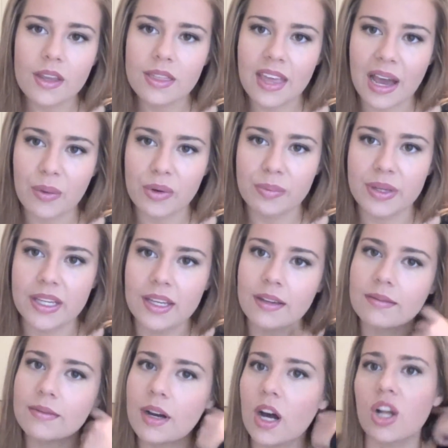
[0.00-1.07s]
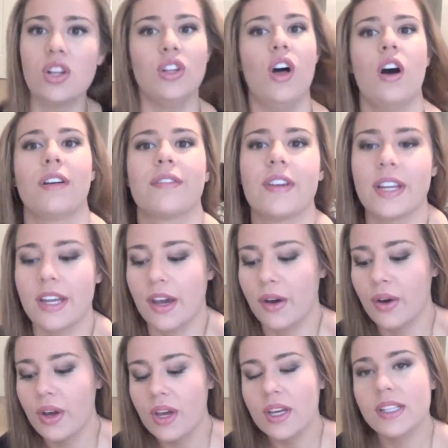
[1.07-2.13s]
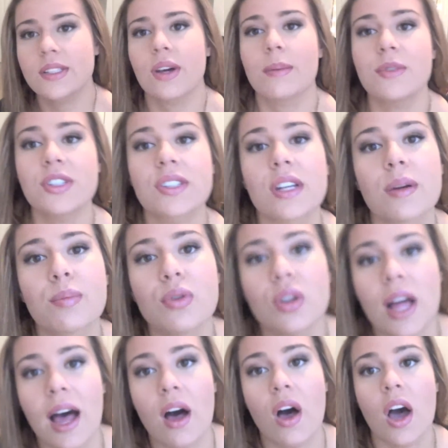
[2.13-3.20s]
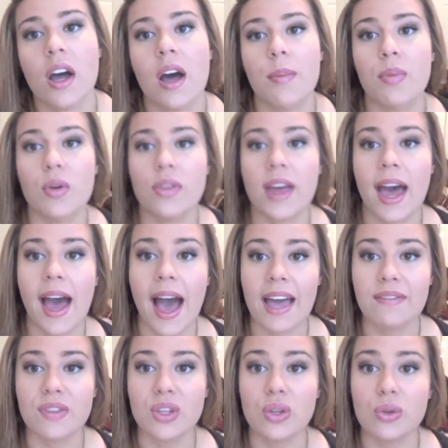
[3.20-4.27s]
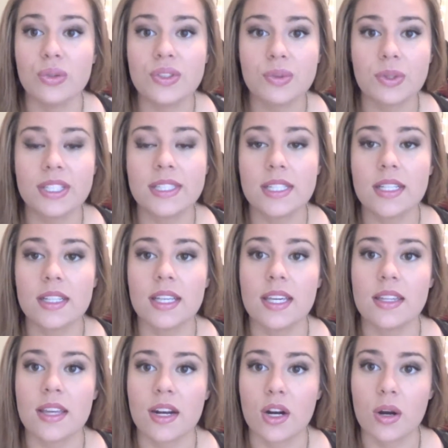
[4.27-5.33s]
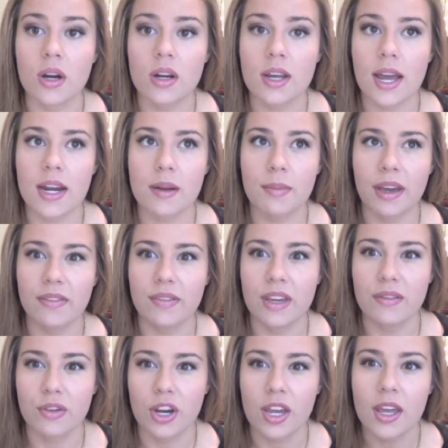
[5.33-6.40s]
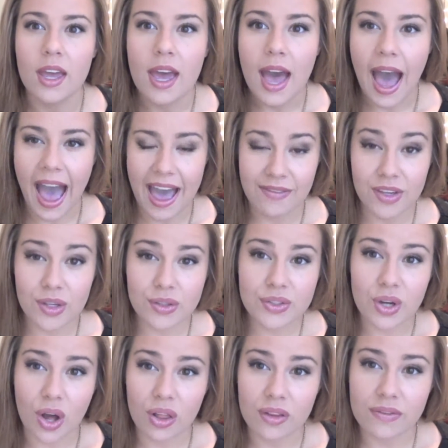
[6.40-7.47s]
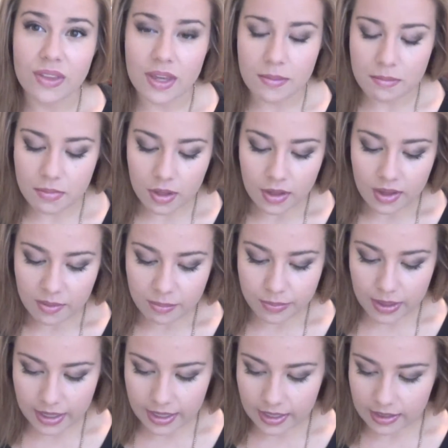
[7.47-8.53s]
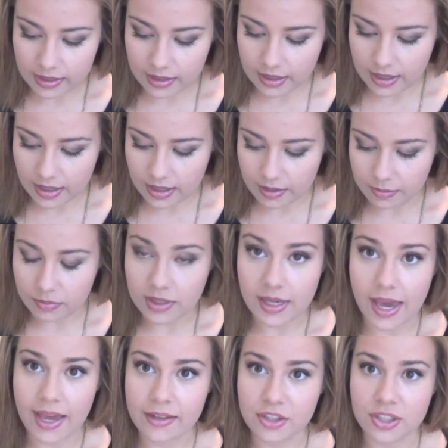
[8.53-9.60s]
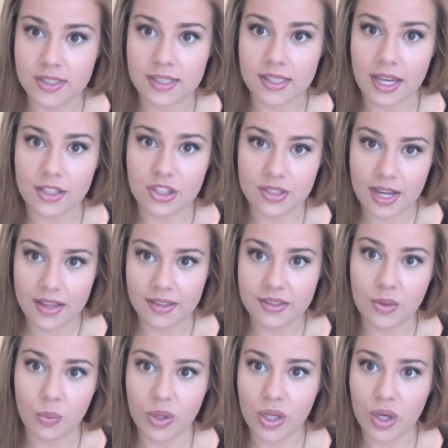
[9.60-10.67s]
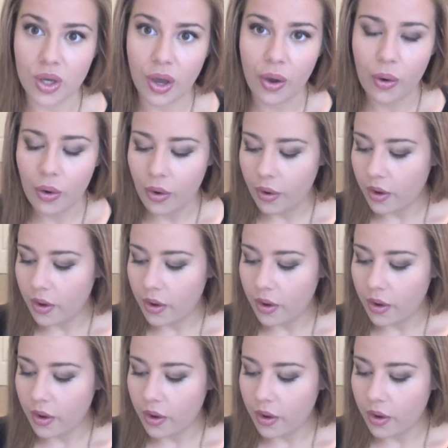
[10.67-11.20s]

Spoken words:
That would be a long video. So I'm just going to pull out a couple that I've used recently and that are kind of my favorite. I haven't used all of them but yet, just because I just got this a week ago.